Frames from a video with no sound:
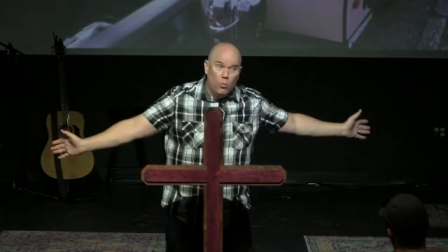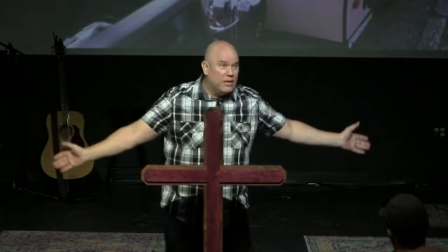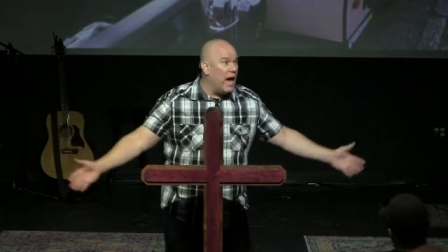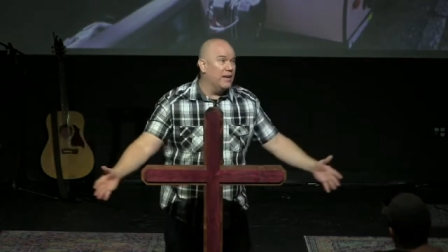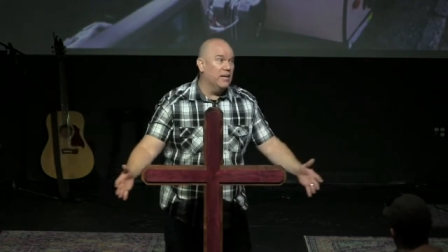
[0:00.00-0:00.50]

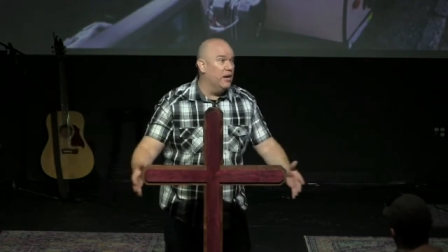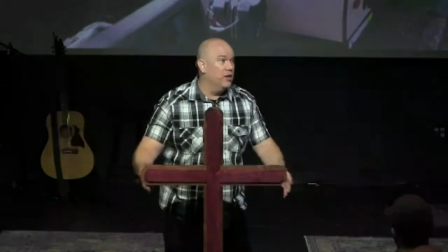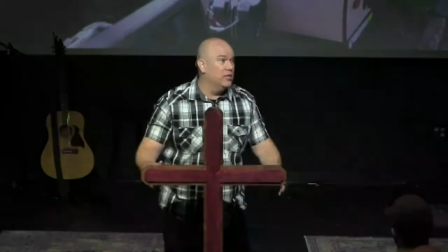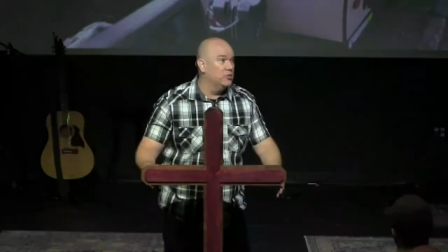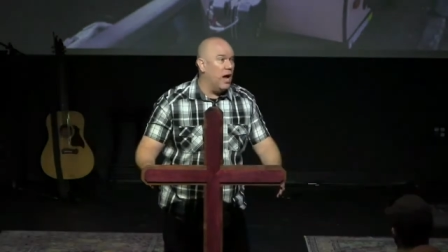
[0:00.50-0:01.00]
We got to get
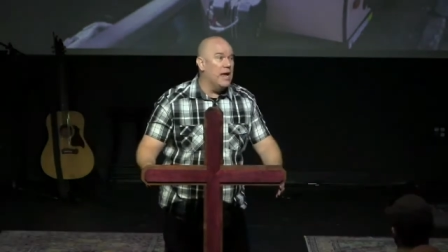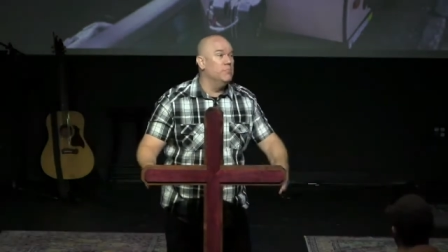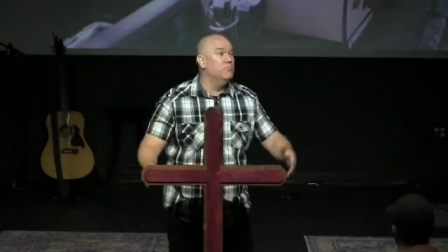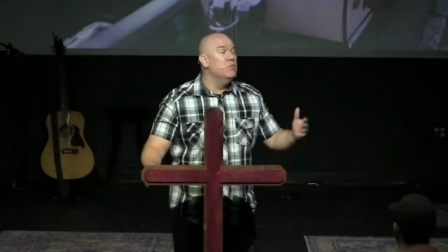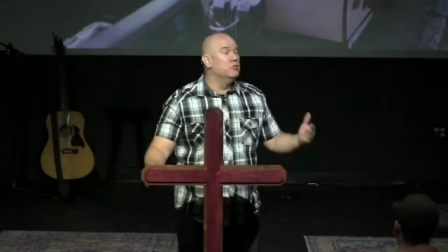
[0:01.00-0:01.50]
air conditioning. I
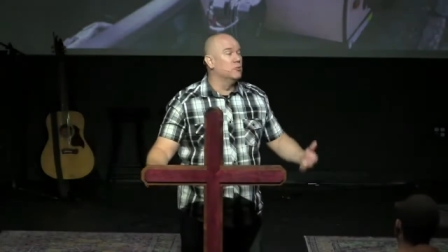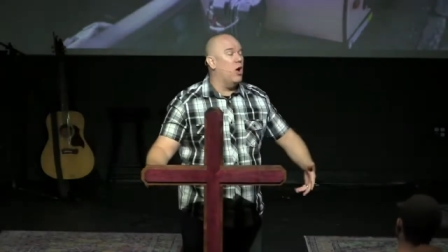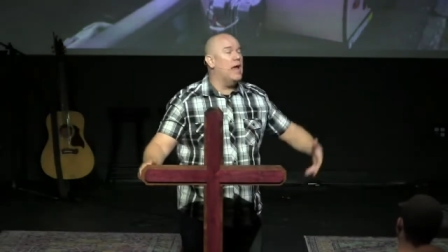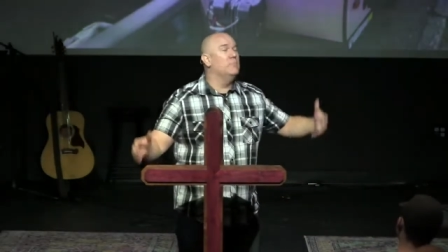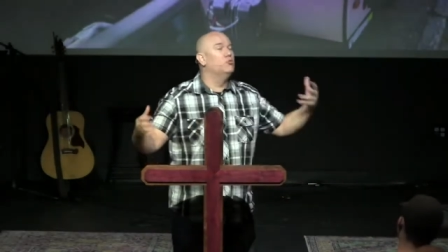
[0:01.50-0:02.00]
am
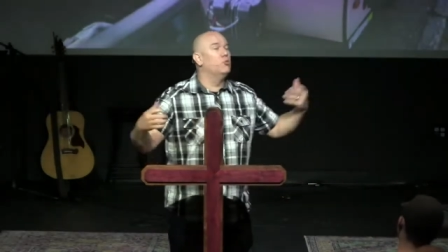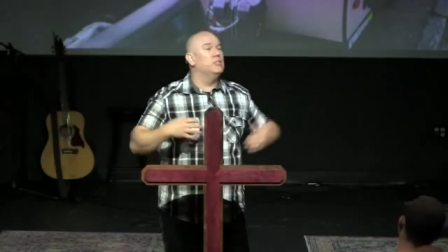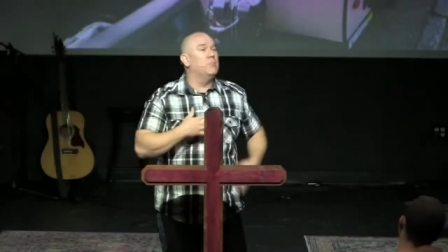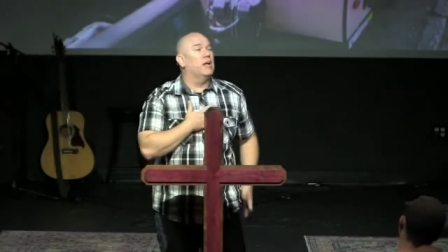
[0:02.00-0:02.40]
miserable. I am drenched.